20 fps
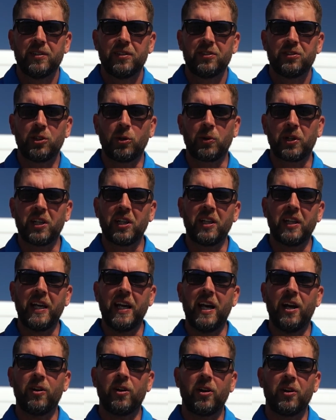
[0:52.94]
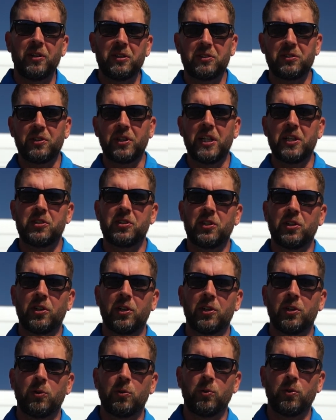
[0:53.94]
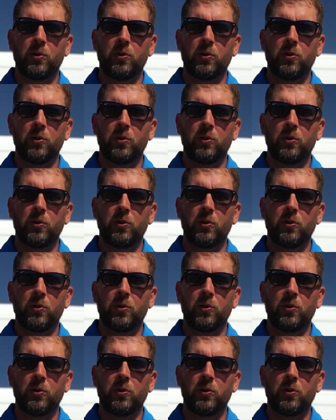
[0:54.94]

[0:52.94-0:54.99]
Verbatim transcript: So we're going to lay out our insulation on the